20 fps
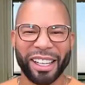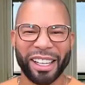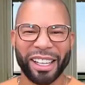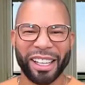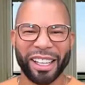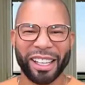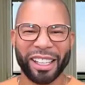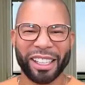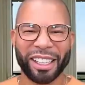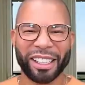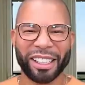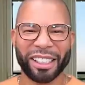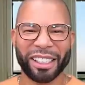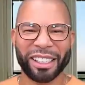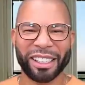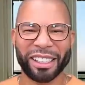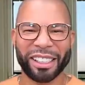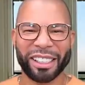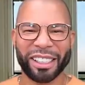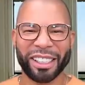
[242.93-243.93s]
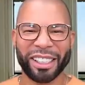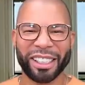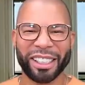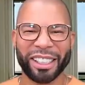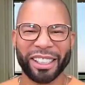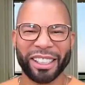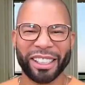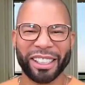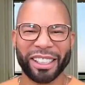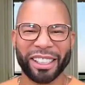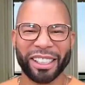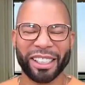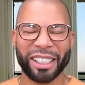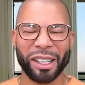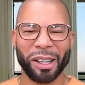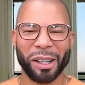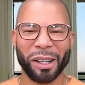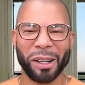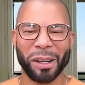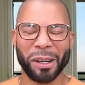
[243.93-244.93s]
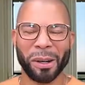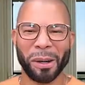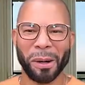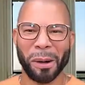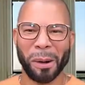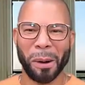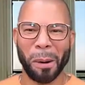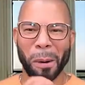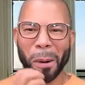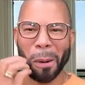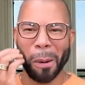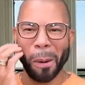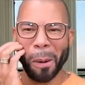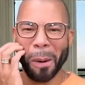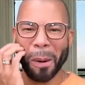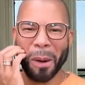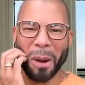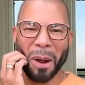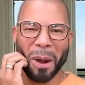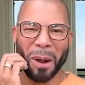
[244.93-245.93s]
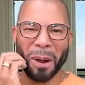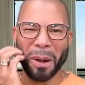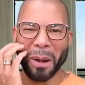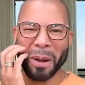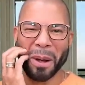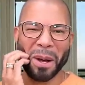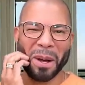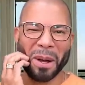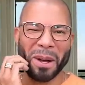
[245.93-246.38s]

No words are spoken by the person on screen.